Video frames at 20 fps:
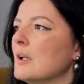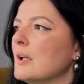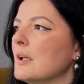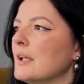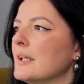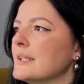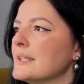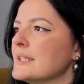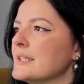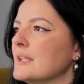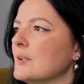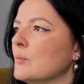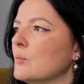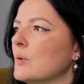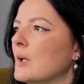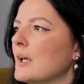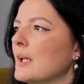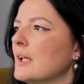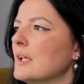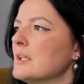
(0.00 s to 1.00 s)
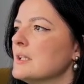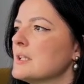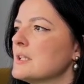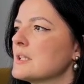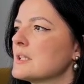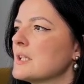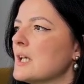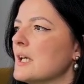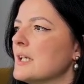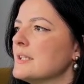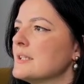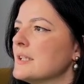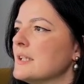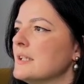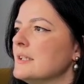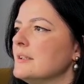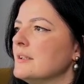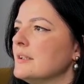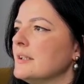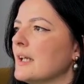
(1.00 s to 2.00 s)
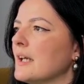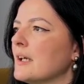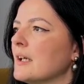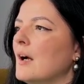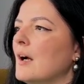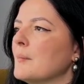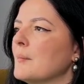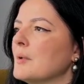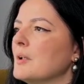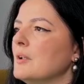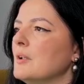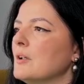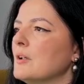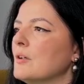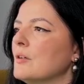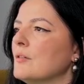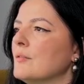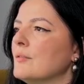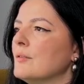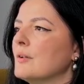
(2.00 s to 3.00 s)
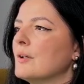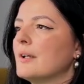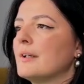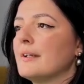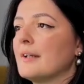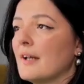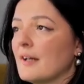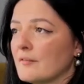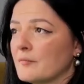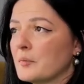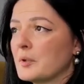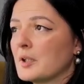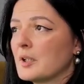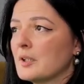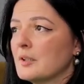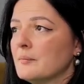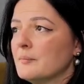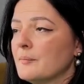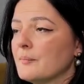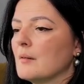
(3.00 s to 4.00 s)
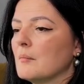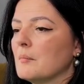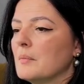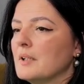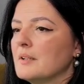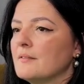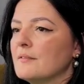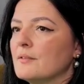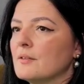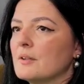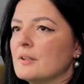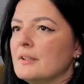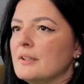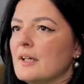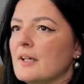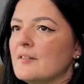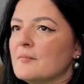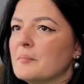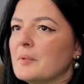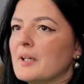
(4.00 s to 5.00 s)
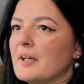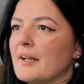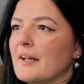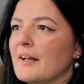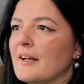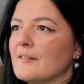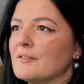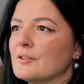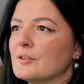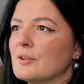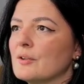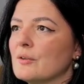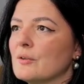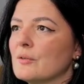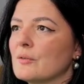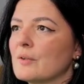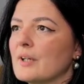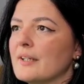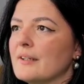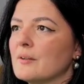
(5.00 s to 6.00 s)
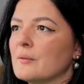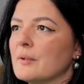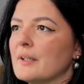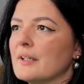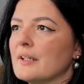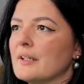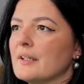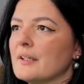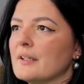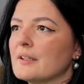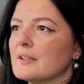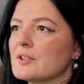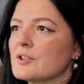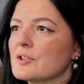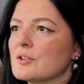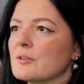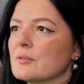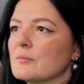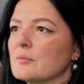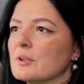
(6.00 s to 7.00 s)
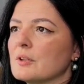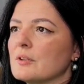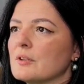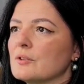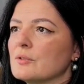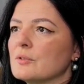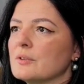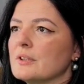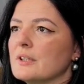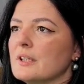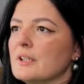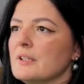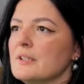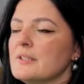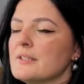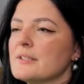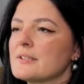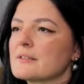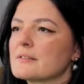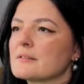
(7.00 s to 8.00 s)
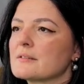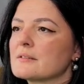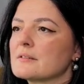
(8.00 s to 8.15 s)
let's see what else I said. Yeah, I'm going to go for navbar. But for navbar, I have to go right away here. So I'm going to do this